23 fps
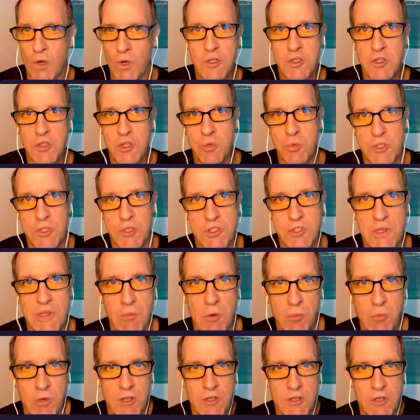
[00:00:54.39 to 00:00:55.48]
what do you
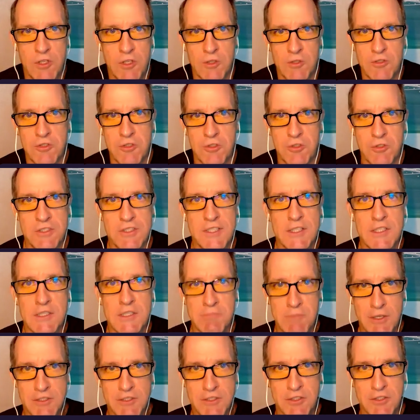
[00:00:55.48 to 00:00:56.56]
wish someone would have told you
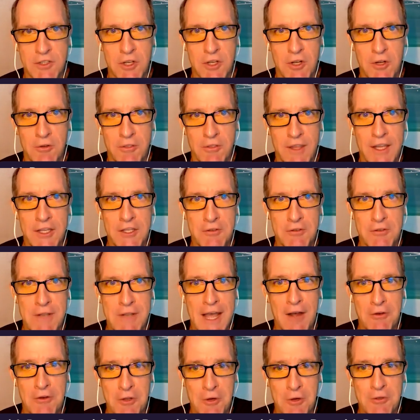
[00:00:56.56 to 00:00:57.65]
6 months ago
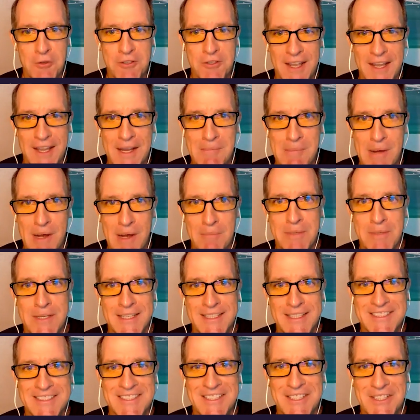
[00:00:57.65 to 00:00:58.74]
that you now know today
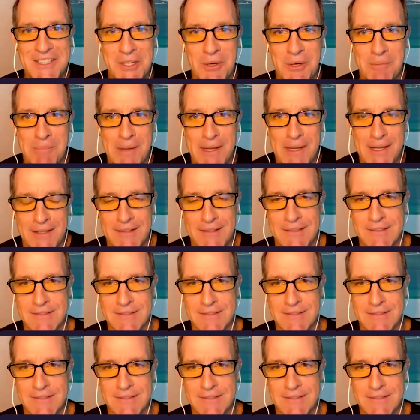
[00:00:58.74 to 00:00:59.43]
about being CEO at